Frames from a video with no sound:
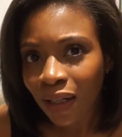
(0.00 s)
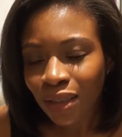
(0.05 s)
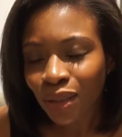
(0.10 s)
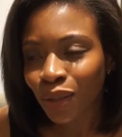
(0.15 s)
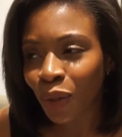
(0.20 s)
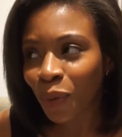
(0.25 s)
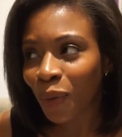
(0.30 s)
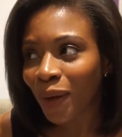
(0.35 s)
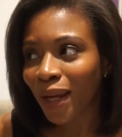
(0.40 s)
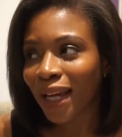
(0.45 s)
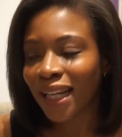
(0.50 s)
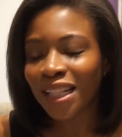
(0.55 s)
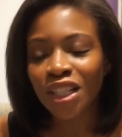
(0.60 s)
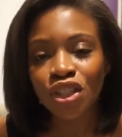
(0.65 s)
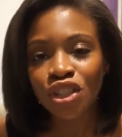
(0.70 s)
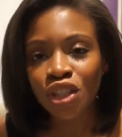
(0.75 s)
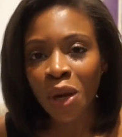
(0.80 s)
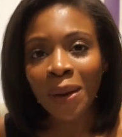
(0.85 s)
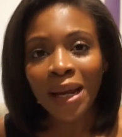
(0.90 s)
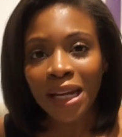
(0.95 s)
So
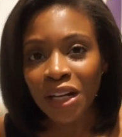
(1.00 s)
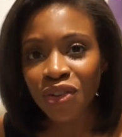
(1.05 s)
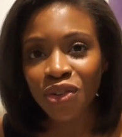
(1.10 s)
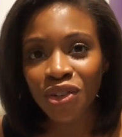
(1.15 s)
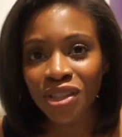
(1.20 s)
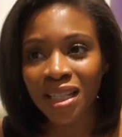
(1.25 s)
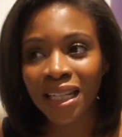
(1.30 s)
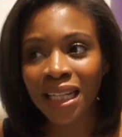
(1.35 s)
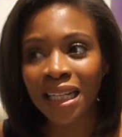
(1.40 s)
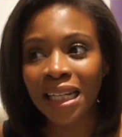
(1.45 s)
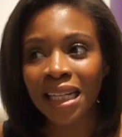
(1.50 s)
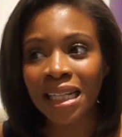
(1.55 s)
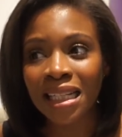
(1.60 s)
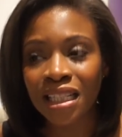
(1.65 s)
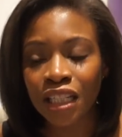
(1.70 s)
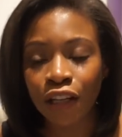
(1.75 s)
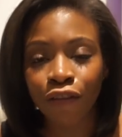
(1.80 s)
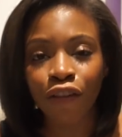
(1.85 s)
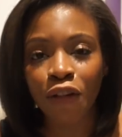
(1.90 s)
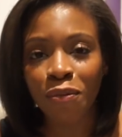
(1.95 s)
it's so interesting
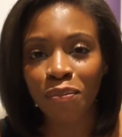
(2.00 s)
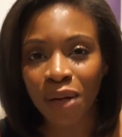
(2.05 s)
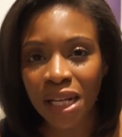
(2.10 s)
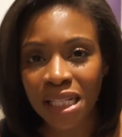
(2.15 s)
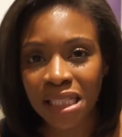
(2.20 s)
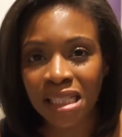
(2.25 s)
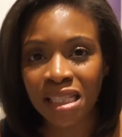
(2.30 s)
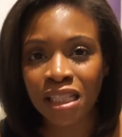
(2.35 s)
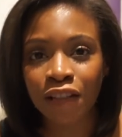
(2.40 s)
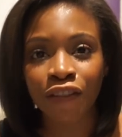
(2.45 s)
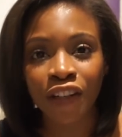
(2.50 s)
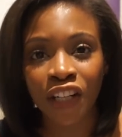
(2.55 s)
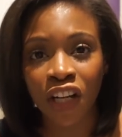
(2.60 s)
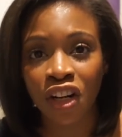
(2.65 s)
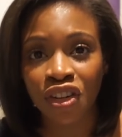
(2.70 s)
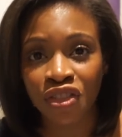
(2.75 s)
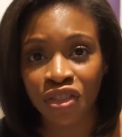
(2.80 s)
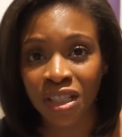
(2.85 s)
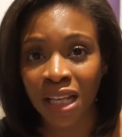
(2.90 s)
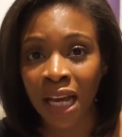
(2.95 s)
in different places, different
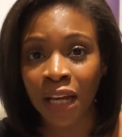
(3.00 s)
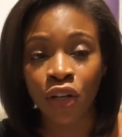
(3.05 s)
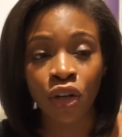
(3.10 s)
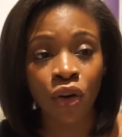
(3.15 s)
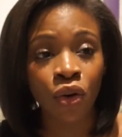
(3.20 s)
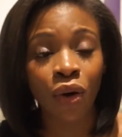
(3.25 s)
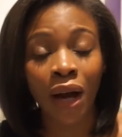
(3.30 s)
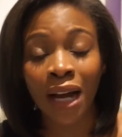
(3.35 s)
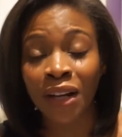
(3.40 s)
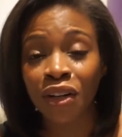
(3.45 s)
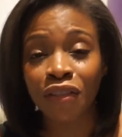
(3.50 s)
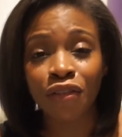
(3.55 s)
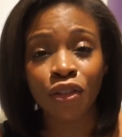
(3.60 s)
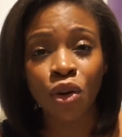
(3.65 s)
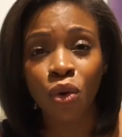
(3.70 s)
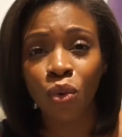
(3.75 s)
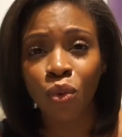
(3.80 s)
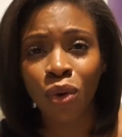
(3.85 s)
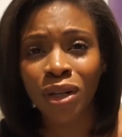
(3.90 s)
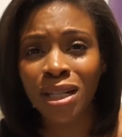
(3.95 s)
countries. I don't even
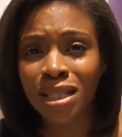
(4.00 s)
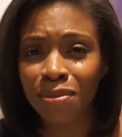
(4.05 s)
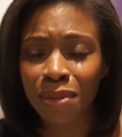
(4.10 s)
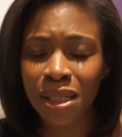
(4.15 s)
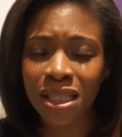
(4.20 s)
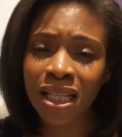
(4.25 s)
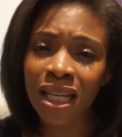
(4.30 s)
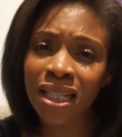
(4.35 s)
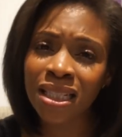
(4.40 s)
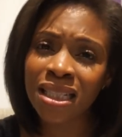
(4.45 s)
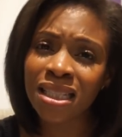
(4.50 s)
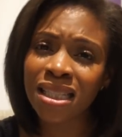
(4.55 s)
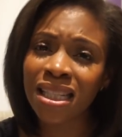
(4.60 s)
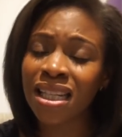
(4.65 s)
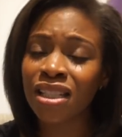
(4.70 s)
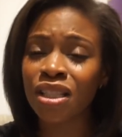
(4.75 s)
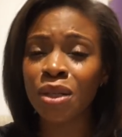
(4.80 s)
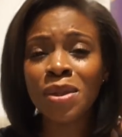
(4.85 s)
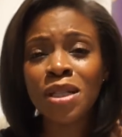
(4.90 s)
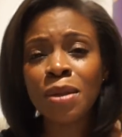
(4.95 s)
know what is maternity,
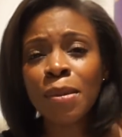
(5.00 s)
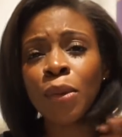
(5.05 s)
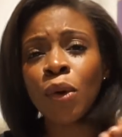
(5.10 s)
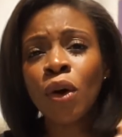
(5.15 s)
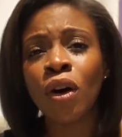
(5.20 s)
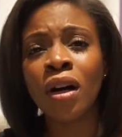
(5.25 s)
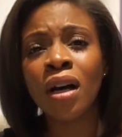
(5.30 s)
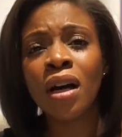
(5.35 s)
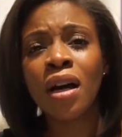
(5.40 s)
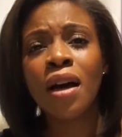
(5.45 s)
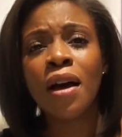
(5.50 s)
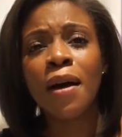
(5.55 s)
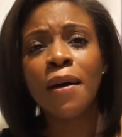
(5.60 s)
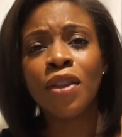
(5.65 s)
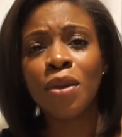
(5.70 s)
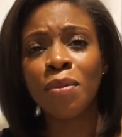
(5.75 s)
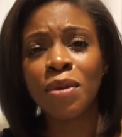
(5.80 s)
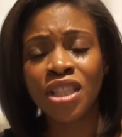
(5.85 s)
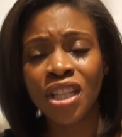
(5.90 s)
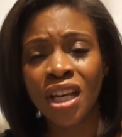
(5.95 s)
because someone tell me what
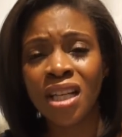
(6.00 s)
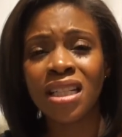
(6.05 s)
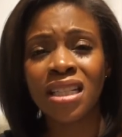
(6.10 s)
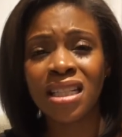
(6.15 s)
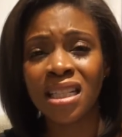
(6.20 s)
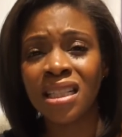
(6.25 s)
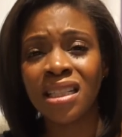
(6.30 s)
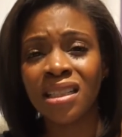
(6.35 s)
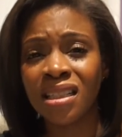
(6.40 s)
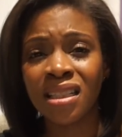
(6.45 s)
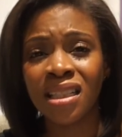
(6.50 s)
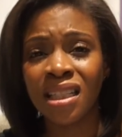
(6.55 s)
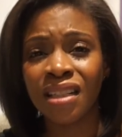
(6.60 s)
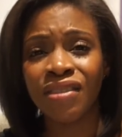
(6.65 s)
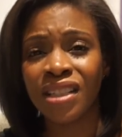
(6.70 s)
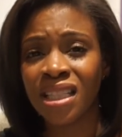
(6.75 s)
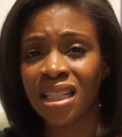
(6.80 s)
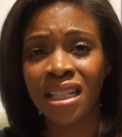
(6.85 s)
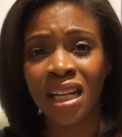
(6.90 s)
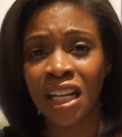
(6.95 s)
the maternity
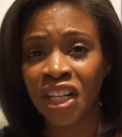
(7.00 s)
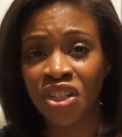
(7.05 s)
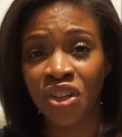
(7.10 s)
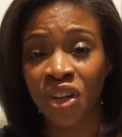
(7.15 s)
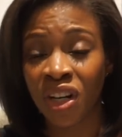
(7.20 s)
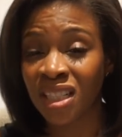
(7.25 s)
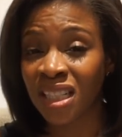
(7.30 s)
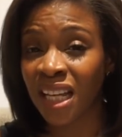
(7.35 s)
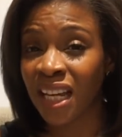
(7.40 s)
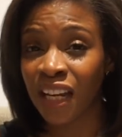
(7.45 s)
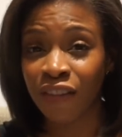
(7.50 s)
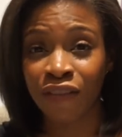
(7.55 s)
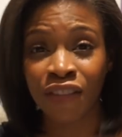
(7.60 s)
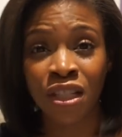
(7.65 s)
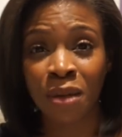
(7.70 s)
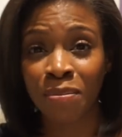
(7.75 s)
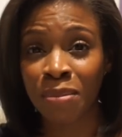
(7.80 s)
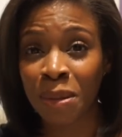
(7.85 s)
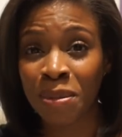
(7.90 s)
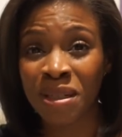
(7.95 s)
leave is in Nigeria, because I hear for
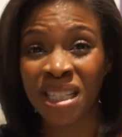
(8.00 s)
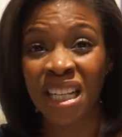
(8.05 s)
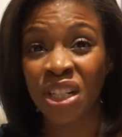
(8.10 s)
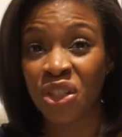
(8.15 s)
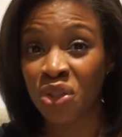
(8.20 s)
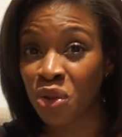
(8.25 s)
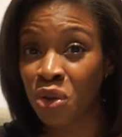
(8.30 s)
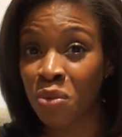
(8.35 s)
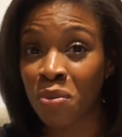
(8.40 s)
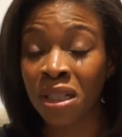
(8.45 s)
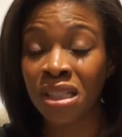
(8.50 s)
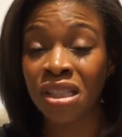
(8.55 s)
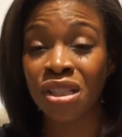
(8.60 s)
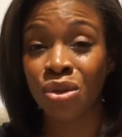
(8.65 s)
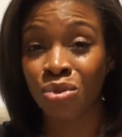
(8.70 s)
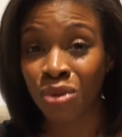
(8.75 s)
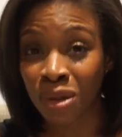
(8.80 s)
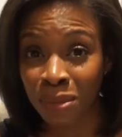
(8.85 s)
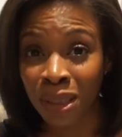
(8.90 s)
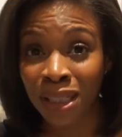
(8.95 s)
some people it's like 2 months,
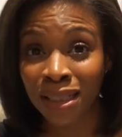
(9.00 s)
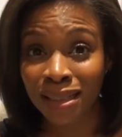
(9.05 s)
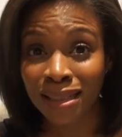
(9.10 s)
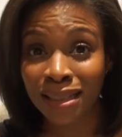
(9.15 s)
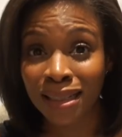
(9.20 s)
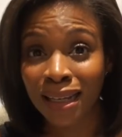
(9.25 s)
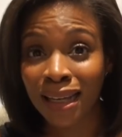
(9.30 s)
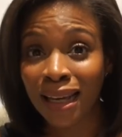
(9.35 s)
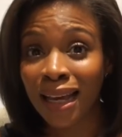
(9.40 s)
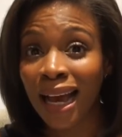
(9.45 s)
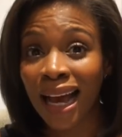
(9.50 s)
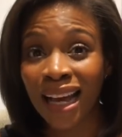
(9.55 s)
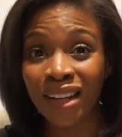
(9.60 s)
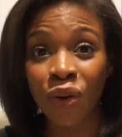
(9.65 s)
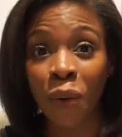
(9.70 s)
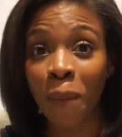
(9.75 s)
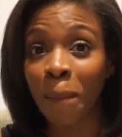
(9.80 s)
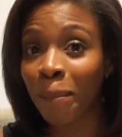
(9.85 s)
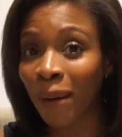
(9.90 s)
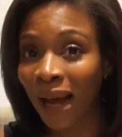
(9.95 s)
3 months, and
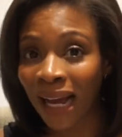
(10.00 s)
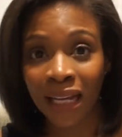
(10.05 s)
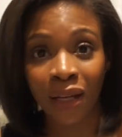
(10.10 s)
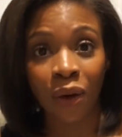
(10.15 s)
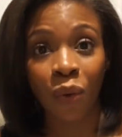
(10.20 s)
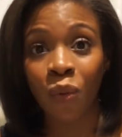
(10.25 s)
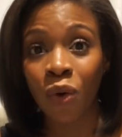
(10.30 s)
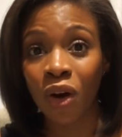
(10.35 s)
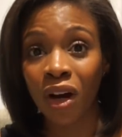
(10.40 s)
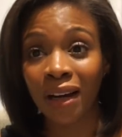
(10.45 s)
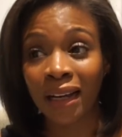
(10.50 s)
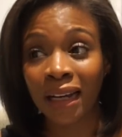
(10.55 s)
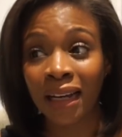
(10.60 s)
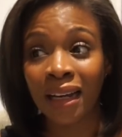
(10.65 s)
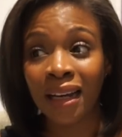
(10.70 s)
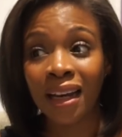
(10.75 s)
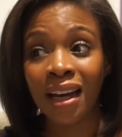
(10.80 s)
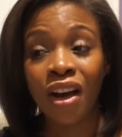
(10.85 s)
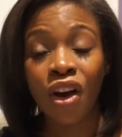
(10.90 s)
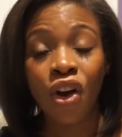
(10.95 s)
you're back at work.
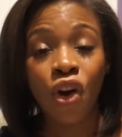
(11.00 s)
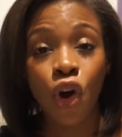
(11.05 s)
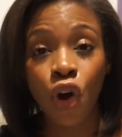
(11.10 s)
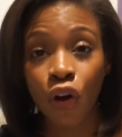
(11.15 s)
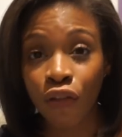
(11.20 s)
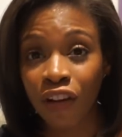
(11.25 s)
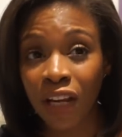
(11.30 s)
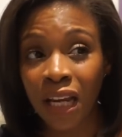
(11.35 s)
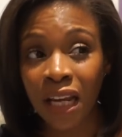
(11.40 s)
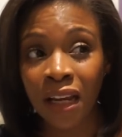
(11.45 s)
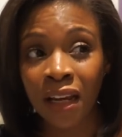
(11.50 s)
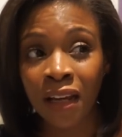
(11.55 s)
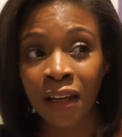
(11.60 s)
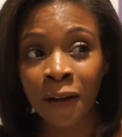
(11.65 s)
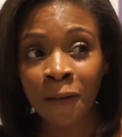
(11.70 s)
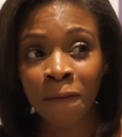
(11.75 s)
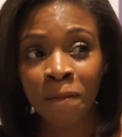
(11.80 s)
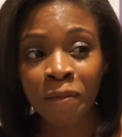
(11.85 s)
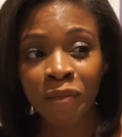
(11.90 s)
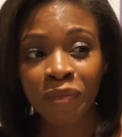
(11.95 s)
Over
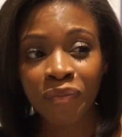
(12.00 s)
here,